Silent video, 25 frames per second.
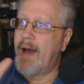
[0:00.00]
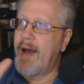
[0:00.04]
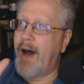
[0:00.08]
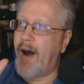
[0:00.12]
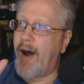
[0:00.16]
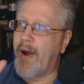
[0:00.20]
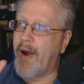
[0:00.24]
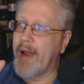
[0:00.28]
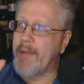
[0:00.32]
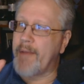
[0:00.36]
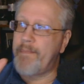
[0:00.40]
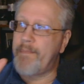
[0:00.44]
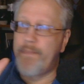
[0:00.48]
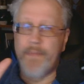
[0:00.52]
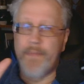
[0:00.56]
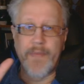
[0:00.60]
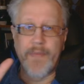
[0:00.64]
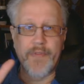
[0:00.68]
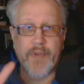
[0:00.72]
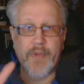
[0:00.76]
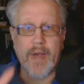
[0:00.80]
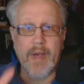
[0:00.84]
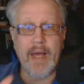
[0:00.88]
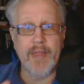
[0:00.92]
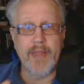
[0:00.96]
All right,
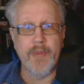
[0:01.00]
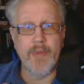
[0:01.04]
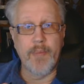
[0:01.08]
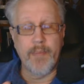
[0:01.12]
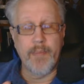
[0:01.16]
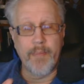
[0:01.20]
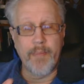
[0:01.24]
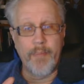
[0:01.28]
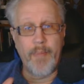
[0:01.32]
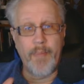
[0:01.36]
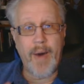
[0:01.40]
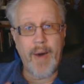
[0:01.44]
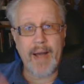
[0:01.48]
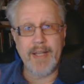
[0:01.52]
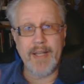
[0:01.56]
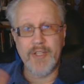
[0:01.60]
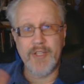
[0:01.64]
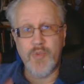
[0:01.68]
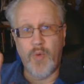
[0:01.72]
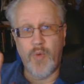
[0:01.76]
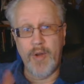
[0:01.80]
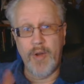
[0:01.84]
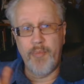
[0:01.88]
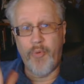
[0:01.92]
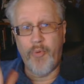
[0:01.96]
so I got the minus
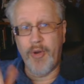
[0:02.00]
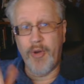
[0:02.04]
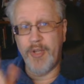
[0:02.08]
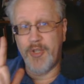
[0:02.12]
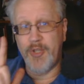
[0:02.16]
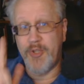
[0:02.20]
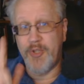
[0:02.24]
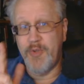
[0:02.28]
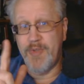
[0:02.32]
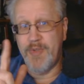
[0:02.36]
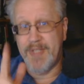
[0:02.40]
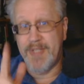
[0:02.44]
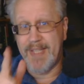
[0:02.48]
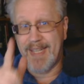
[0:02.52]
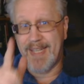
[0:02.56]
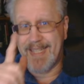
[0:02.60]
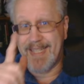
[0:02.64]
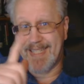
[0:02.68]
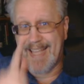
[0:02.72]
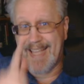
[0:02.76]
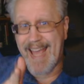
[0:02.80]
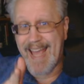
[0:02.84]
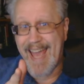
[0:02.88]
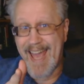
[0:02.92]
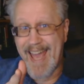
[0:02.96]

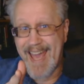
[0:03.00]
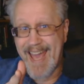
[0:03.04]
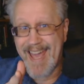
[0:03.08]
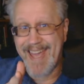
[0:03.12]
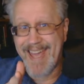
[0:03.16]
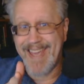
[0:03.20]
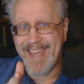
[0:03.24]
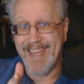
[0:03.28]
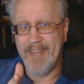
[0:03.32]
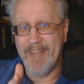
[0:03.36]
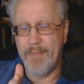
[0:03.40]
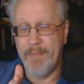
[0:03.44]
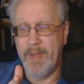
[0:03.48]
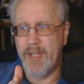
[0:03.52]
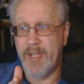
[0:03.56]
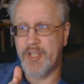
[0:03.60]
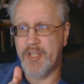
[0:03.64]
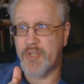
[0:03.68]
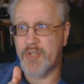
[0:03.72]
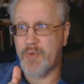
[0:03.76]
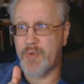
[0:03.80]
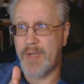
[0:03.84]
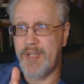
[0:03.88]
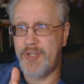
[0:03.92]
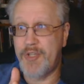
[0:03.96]
1.26K
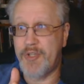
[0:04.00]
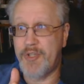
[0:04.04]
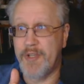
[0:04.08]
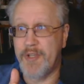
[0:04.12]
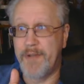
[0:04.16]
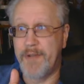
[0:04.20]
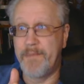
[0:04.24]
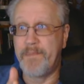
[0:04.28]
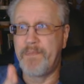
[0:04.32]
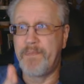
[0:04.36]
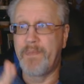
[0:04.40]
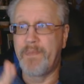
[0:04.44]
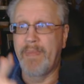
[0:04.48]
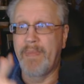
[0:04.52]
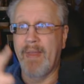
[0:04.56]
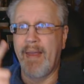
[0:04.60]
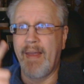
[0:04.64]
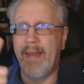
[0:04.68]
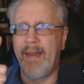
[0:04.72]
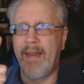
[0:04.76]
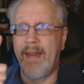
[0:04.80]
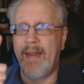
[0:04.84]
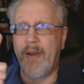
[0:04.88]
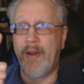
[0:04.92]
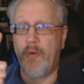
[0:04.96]
administration,
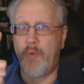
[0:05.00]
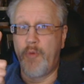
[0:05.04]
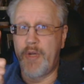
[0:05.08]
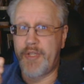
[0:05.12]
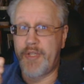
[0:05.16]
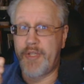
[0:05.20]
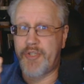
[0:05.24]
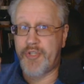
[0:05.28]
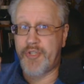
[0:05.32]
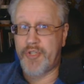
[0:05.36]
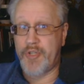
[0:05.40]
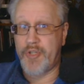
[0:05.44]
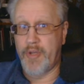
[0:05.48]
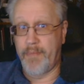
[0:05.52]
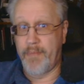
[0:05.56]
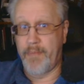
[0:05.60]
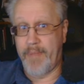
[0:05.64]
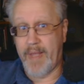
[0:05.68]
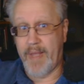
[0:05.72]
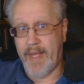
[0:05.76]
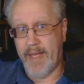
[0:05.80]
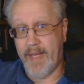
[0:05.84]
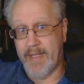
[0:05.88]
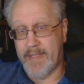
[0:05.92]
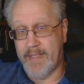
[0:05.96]
which,
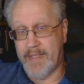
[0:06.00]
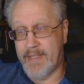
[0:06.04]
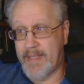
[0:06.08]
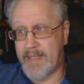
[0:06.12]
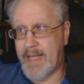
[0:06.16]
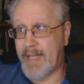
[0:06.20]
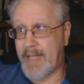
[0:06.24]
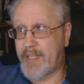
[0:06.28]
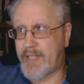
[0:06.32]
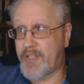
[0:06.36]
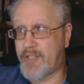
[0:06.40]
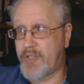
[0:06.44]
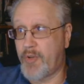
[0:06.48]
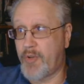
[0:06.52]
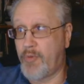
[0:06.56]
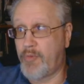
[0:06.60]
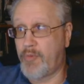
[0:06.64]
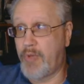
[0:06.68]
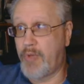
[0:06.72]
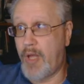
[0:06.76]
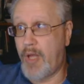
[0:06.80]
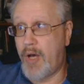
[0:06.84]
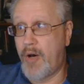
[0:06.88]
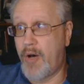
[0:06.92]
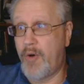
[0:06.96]
because that's so
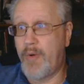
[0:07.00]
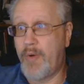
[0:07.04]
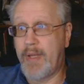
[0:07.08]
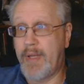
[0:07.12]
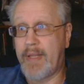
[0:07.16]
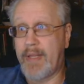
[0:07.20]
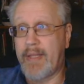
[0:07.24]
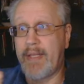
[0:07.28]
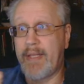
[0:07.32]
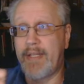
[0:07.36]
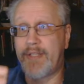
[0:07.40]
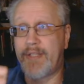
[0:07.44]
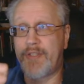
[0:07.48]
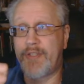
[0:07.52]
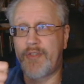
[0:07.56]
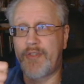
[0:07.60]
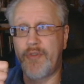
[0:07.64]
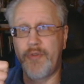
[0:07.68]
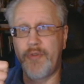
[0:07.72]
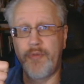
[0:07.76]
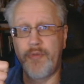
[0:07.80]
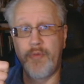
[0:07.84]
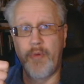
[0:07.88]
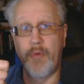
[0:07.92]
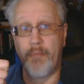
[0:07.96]
low, it leads
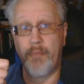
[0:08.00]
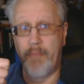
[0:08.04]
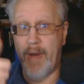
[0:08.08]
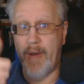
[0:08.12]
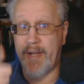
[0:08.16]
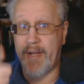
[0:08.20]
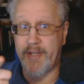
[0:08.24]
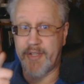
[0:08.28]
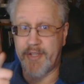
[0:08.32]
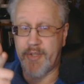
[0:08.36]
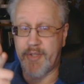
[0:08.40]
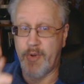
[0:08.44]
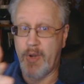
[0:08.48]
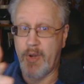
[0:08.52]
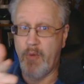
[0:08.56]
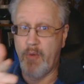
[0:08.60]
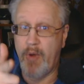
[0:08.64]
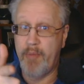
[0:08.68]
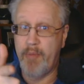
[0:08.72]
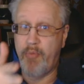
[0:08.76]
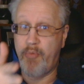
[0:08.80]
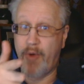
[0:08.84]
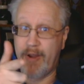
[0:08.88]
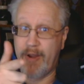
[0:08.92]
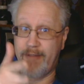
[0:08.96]
to minus
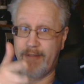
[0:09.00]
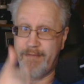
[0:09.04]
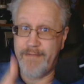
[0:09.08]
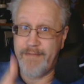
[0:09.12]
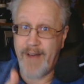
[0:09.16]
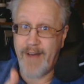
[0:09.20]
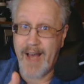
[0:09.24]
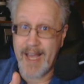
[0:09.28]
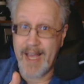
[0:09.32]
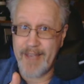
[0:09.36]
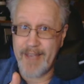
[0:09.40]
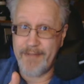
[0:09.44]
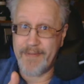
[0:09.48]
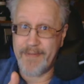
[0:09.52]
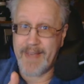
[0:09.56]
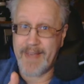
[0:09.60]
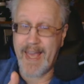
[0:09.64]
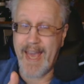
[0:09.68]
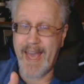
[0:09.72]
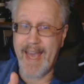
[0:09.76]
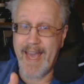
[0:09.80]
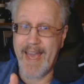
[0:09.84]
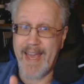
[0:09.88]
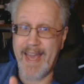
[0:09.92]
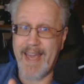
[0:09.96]

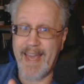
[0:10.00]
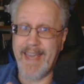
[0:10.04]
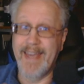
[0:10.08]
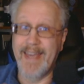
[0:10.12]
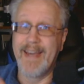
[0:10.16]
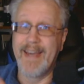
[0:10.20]
31.5K